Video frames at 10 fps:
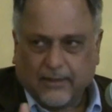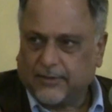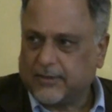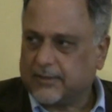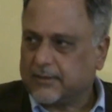
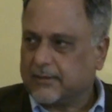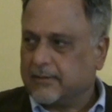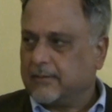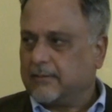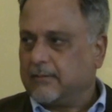He says,
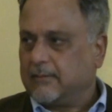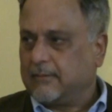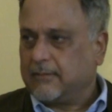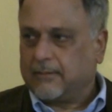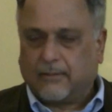
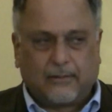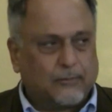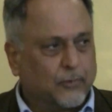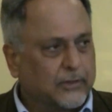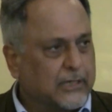
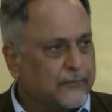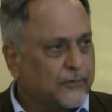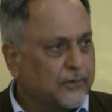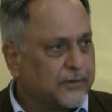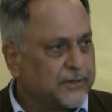what kind of
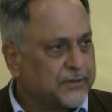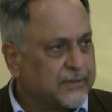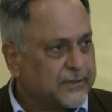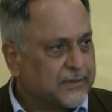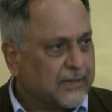an order is
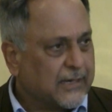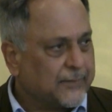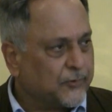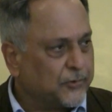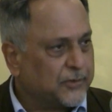this?
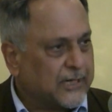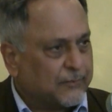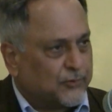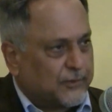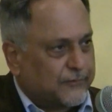I'm going to
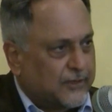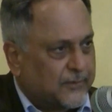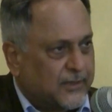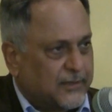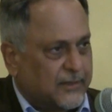take
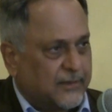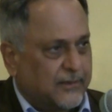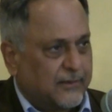Muzaffarabad.